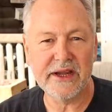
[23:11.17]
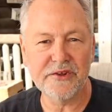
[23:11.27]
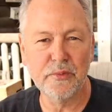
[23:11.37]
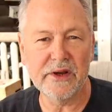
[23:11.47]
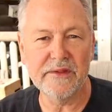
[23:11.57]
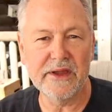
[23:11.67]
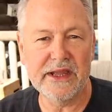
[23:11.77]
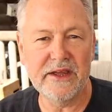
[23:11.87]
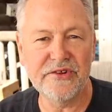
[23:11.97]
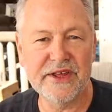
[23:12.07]
I guess one of
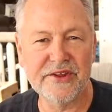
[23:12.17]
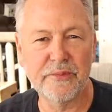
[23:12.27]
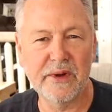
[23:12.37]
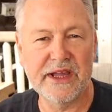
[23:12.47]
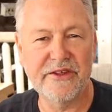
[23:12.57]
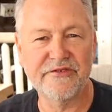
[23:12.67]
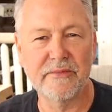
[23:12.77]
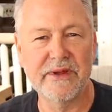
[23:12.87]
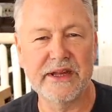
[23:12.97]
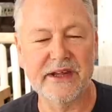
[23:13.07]
the easiest ways
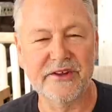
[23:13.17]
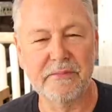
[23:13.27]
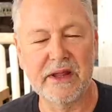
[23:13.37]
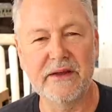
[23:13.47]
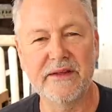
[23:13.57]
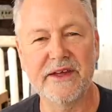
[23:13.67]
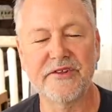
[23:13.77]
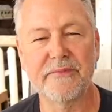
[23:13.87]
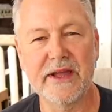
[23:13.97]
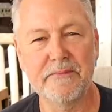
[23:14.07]
for me to explain
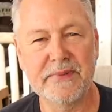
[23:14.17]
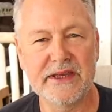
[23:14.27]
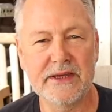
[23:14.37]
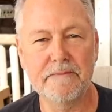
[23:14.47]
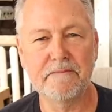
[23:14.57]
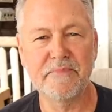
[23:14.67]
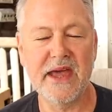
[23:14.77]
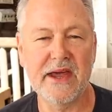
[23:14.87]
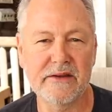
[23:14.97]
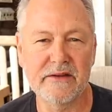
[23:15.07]
this might be
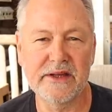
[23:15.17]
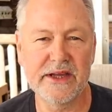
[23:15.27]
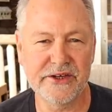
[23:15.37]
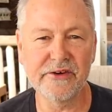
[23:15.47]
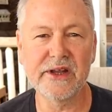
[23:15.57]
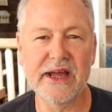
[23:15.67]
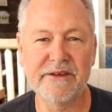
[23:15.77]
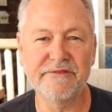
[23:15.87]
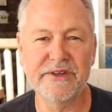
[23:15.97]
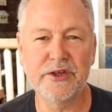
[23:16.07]
that in your life,